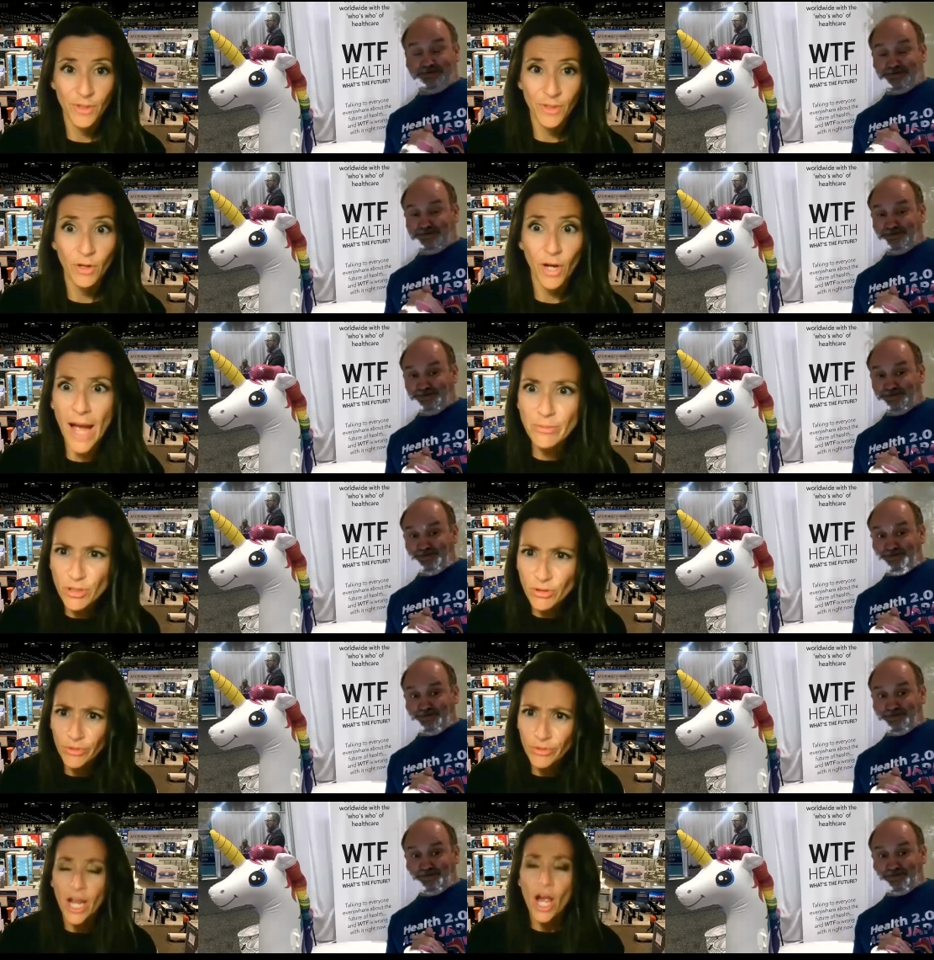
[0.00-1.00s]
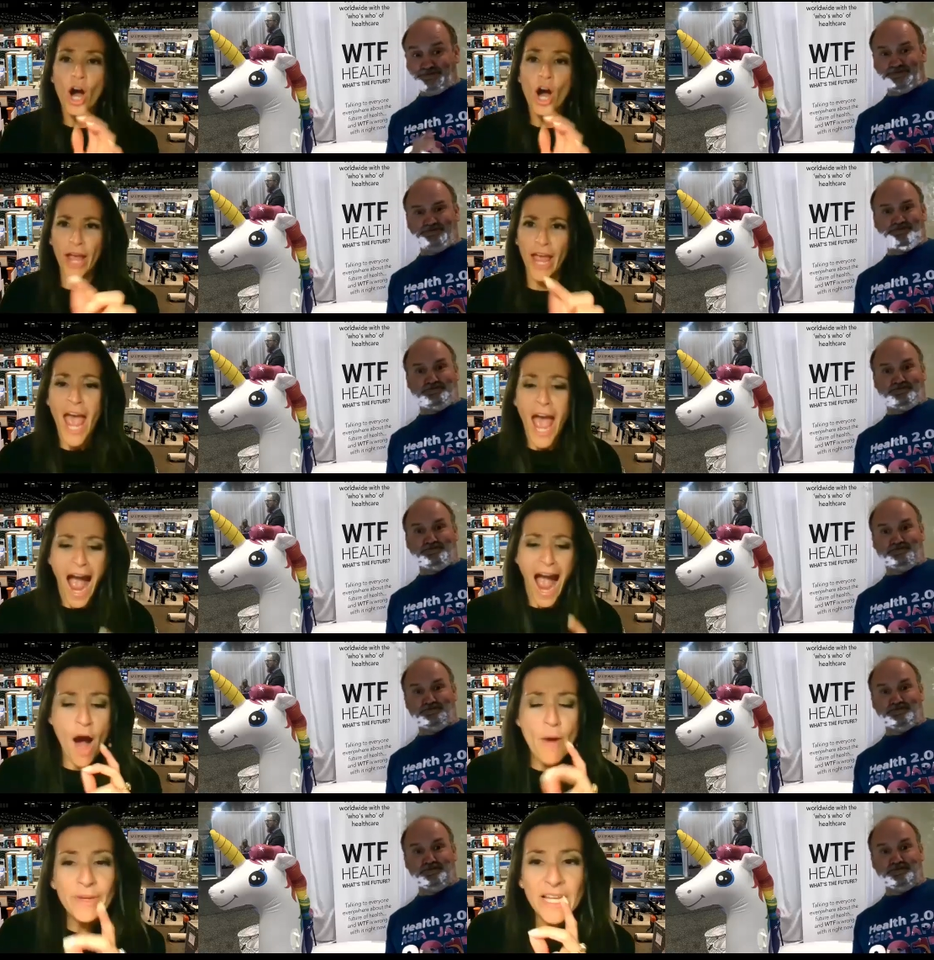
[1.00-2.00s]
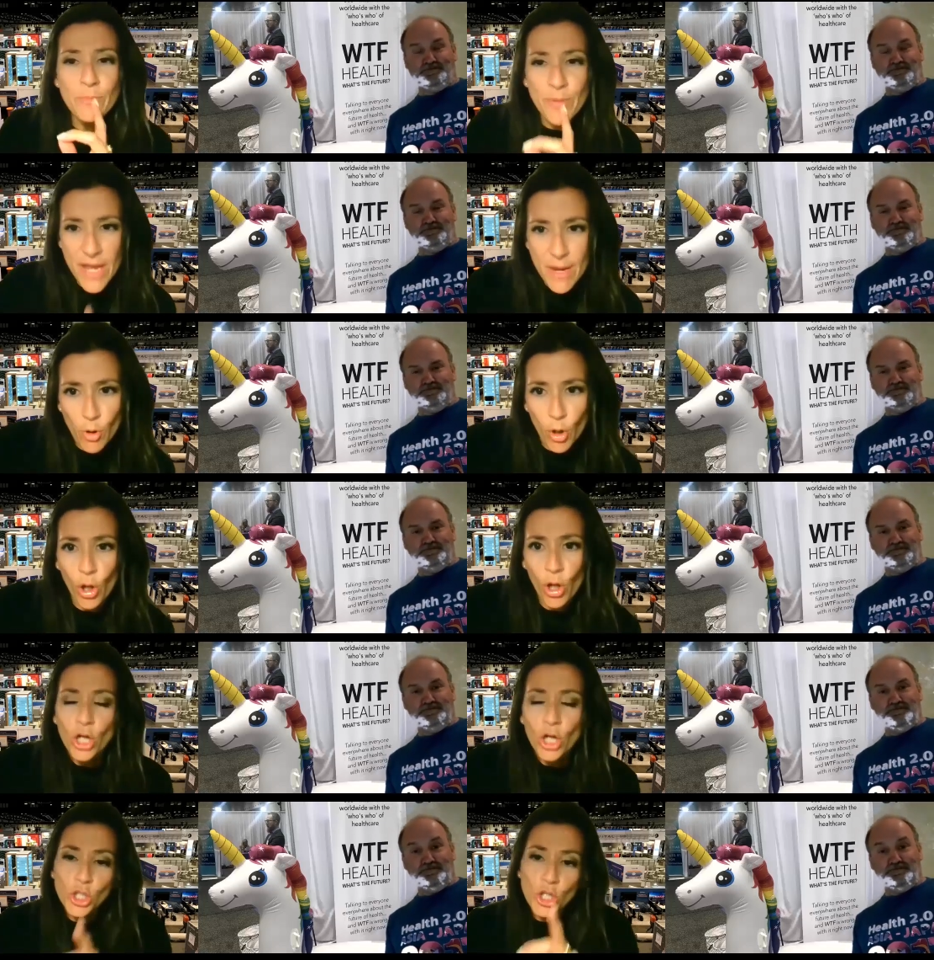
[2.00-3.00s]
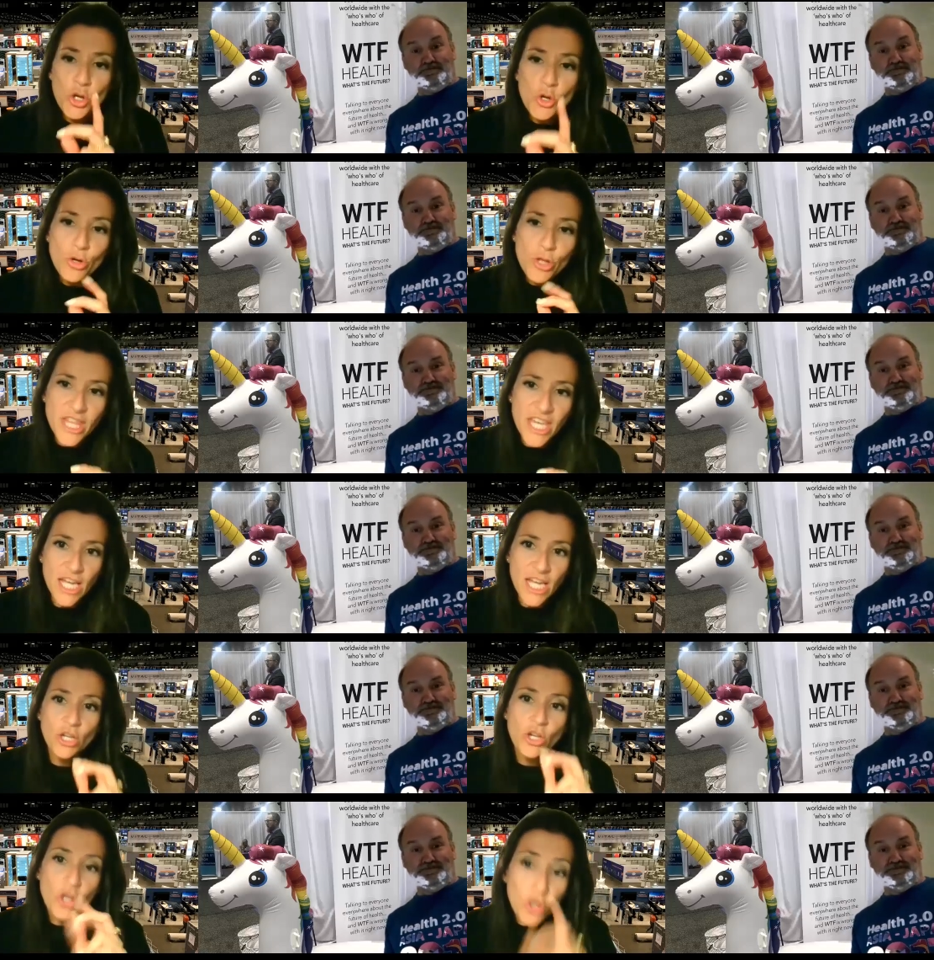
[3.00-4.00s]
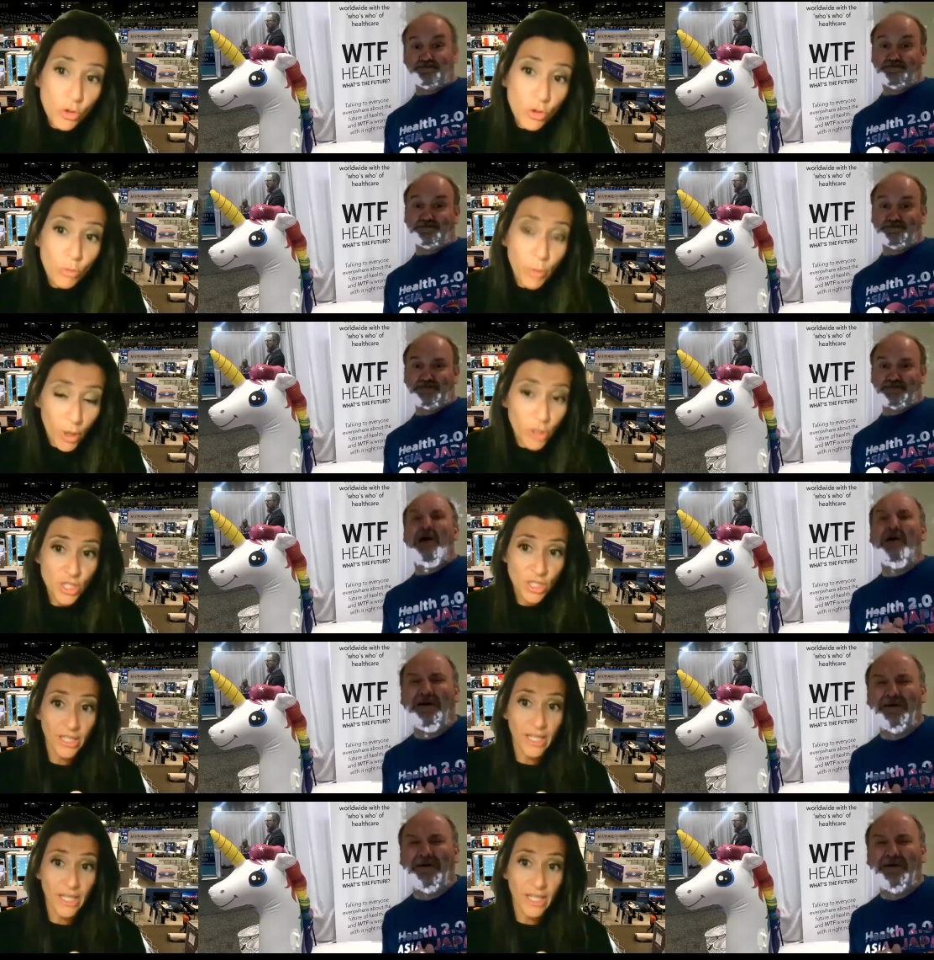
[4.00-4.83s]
Speaker 1: Absolutely. Okay. How many people do you think you personally,